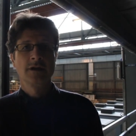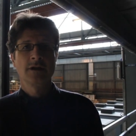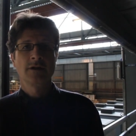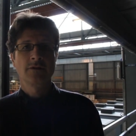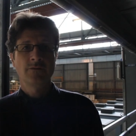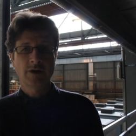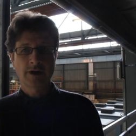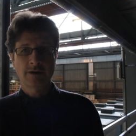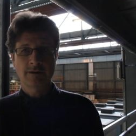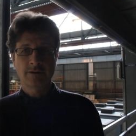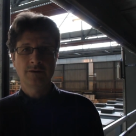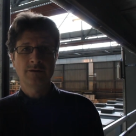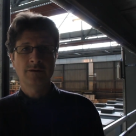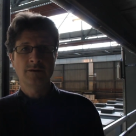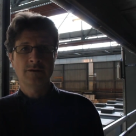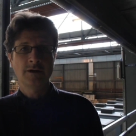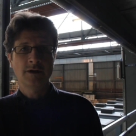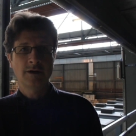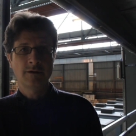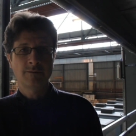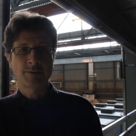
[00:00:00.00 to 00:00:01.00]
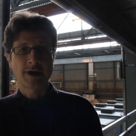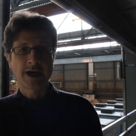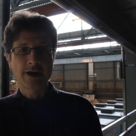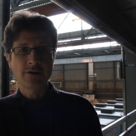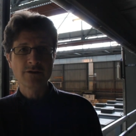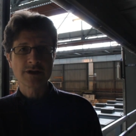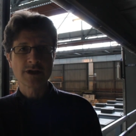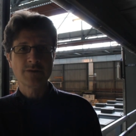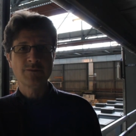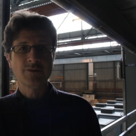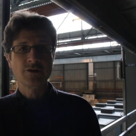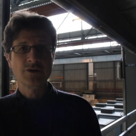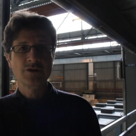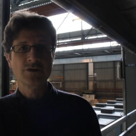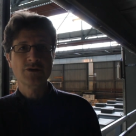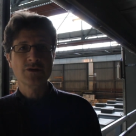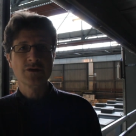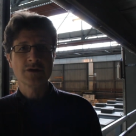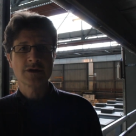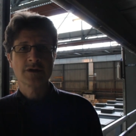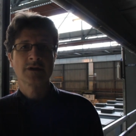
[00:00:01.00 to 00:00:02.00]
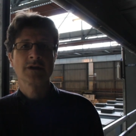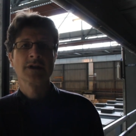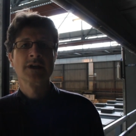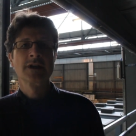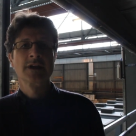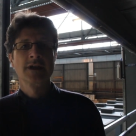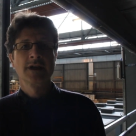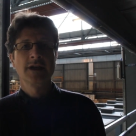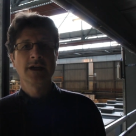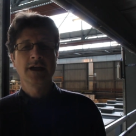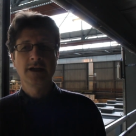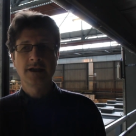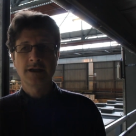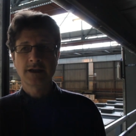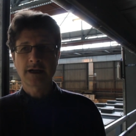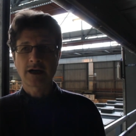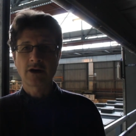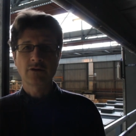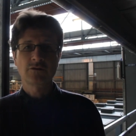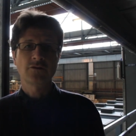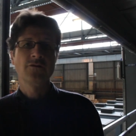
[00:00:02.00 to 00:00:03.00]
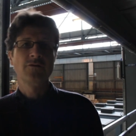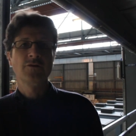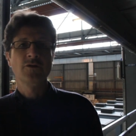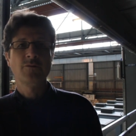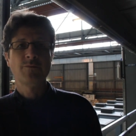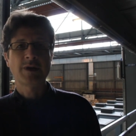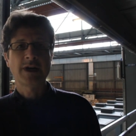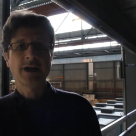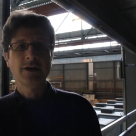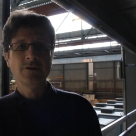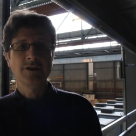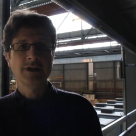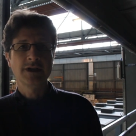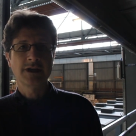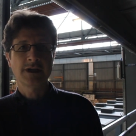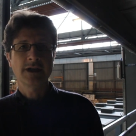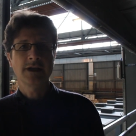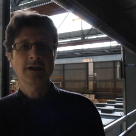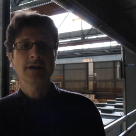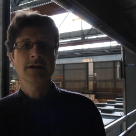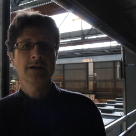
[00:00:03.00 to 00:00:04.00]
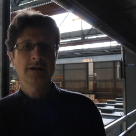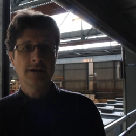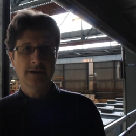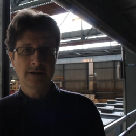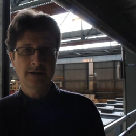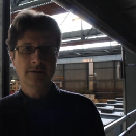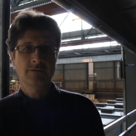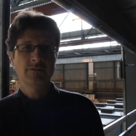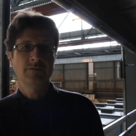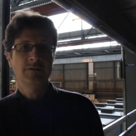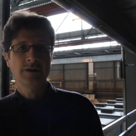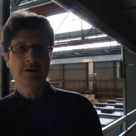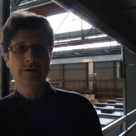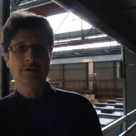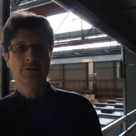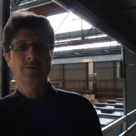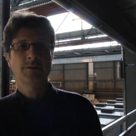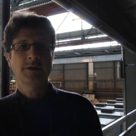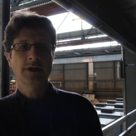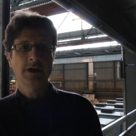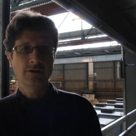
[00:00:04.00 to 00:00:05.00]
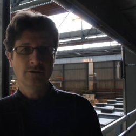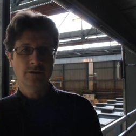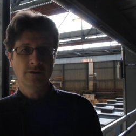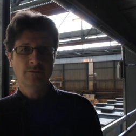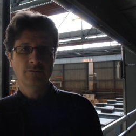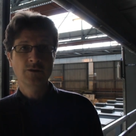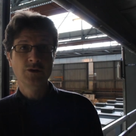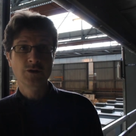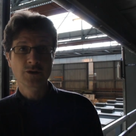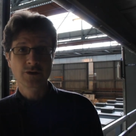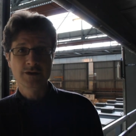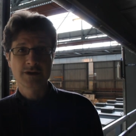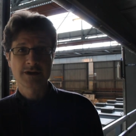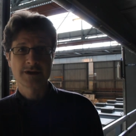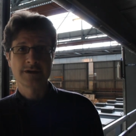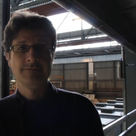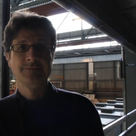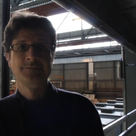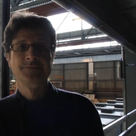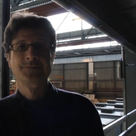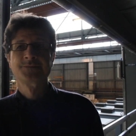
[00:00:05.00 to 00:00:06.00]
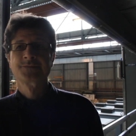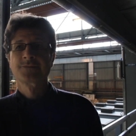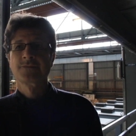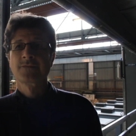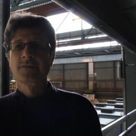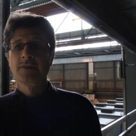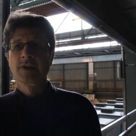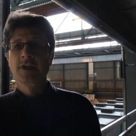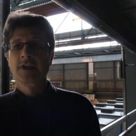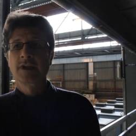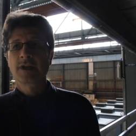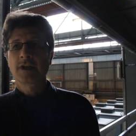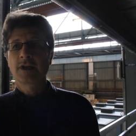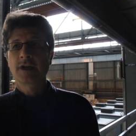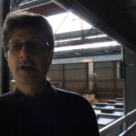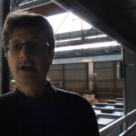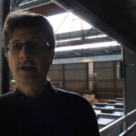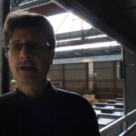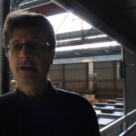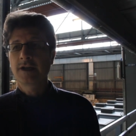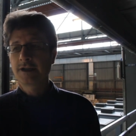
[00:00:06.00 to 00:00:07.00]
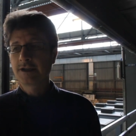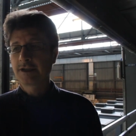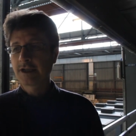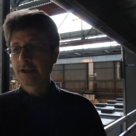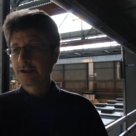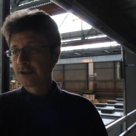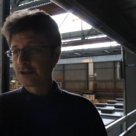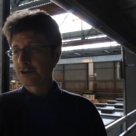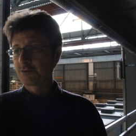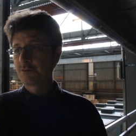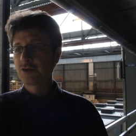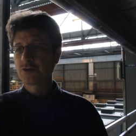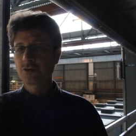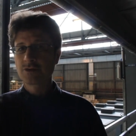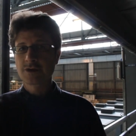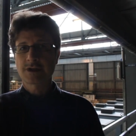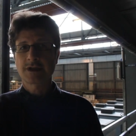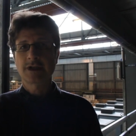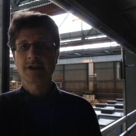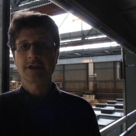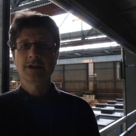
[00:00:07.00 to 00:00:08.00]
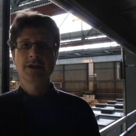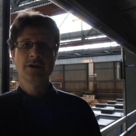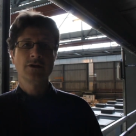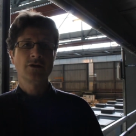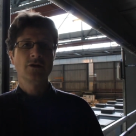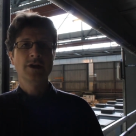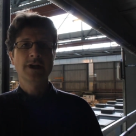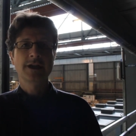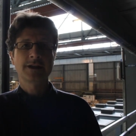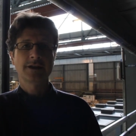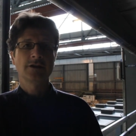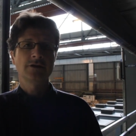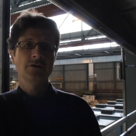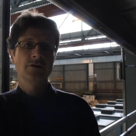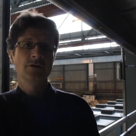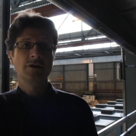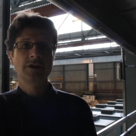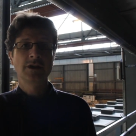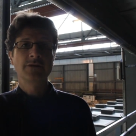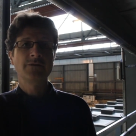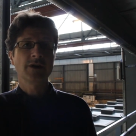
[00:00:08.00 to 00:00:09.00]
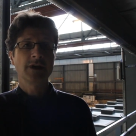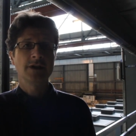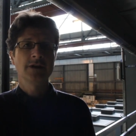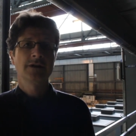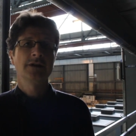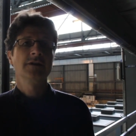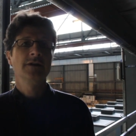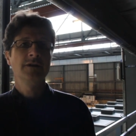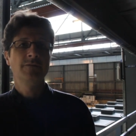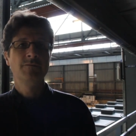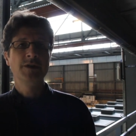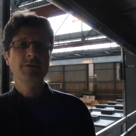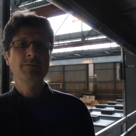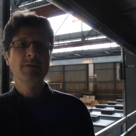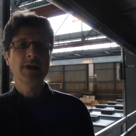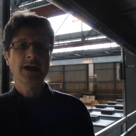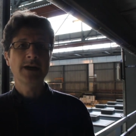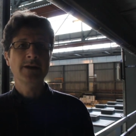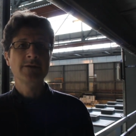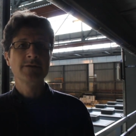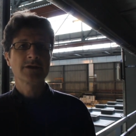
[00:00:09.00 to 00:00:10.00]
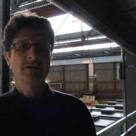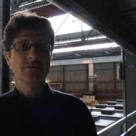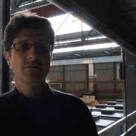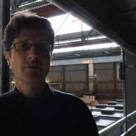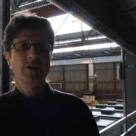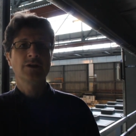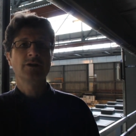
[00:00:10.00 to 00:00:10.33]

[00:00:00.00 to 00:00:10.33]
where uh, pions are produced and out of the pion decay uh, we obtain the muons. Uh, and then these muons are then collected in the different uh, lines where